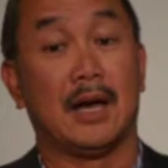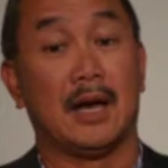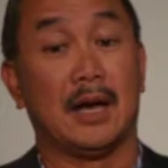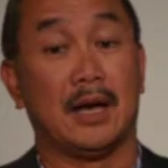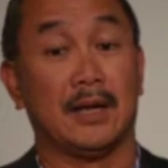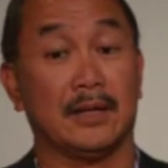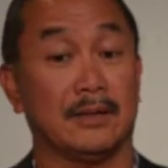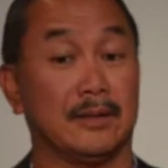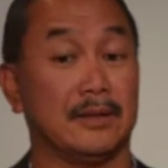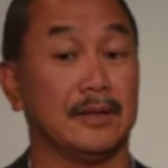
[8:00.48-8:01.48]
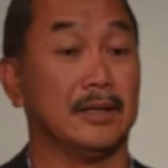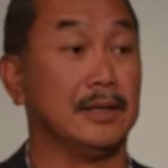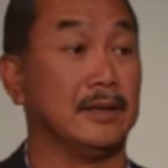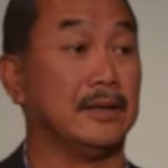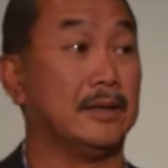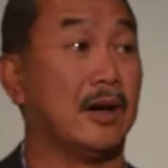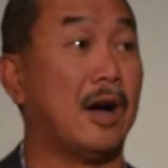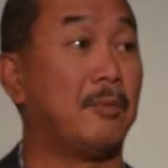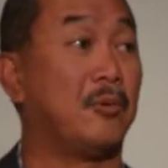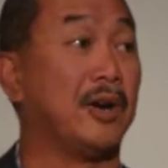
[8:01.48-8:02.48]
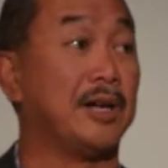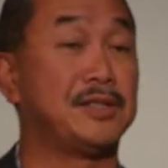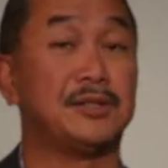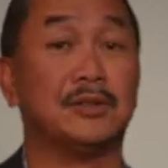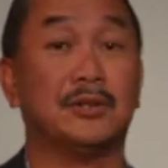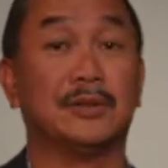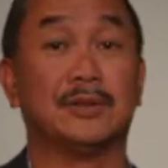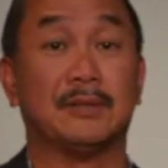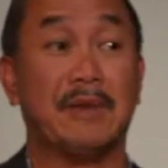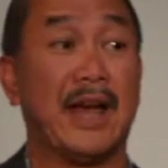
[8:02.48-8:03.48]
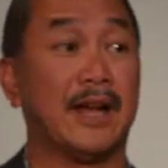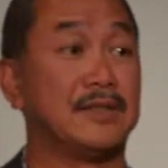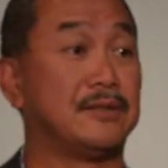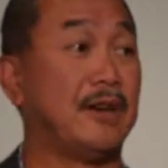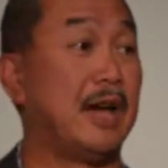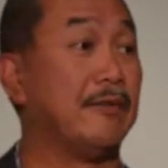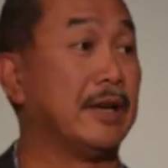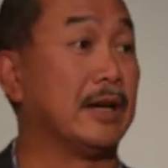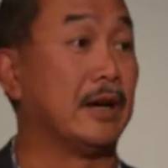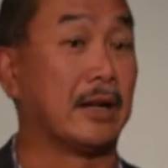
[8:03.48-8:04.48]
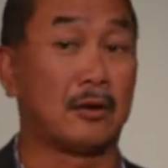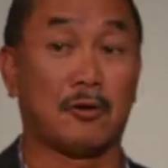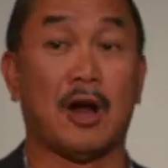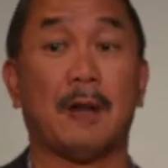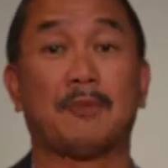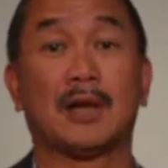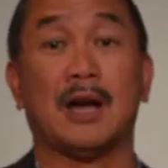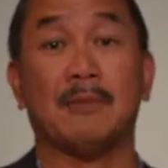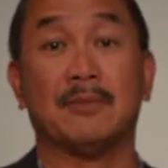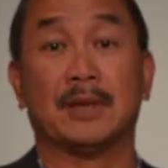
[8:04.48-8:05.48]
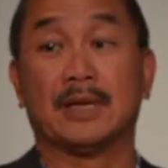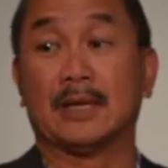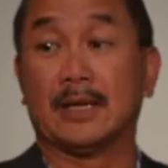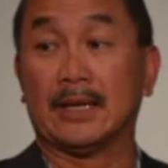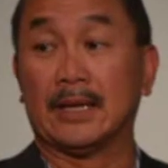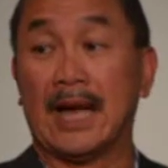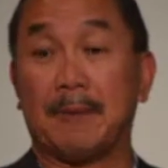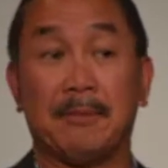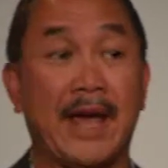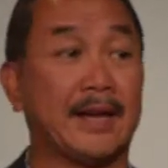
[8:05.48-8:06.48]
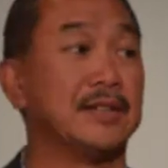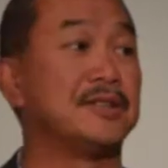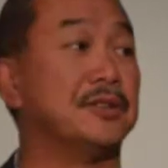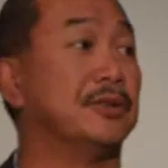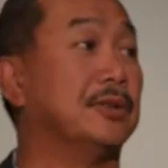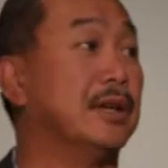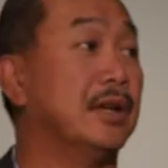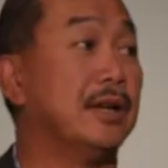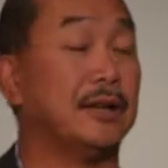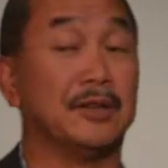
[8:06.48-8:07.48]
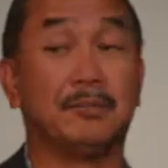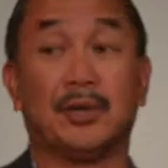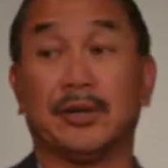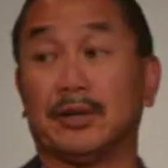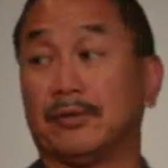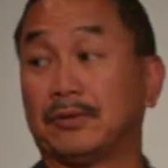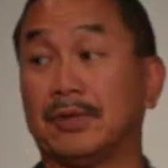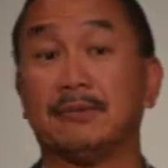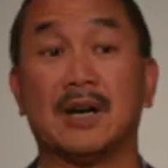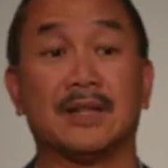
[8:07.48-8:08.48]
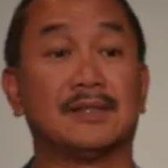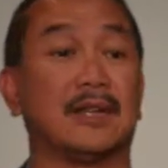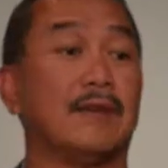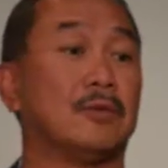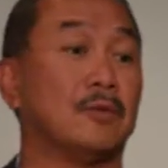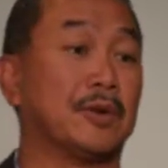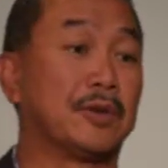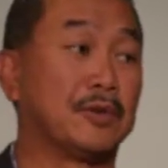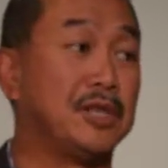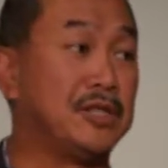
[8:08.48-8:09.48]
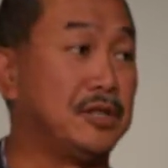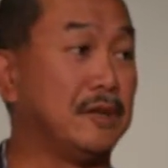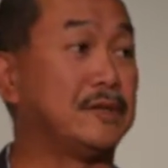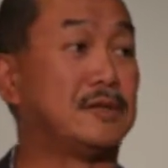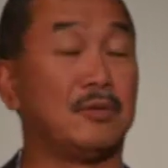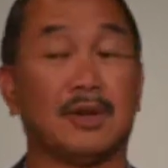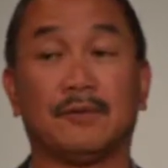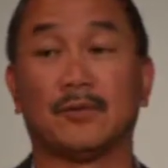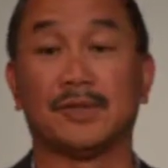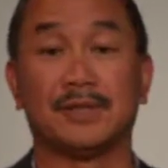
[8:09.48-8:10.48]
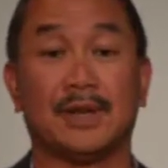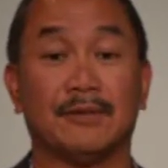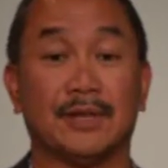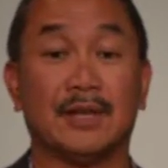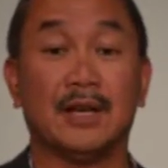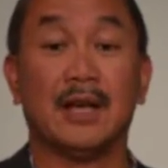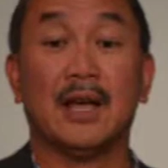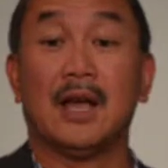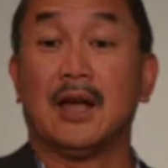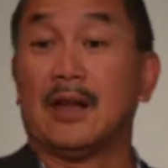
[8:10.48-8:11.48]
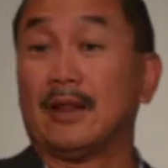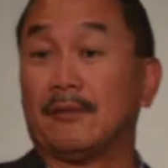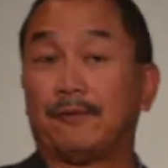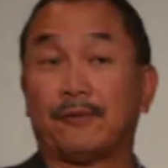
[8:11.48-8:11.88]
the operational demands of having a crop come in that magnitude in a period of 3 months. They have to work 3 shifts, 24/7. They